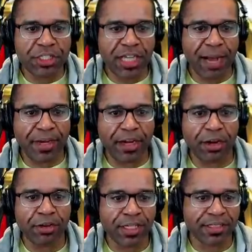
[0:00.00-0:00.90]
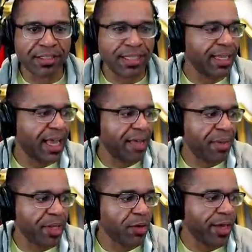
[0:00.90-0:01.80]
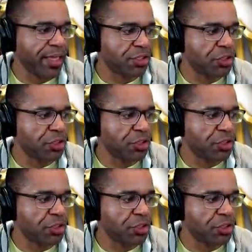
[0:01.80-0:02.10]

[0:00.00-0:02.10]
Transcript: Good job, Garo. Stay alive, baby. Go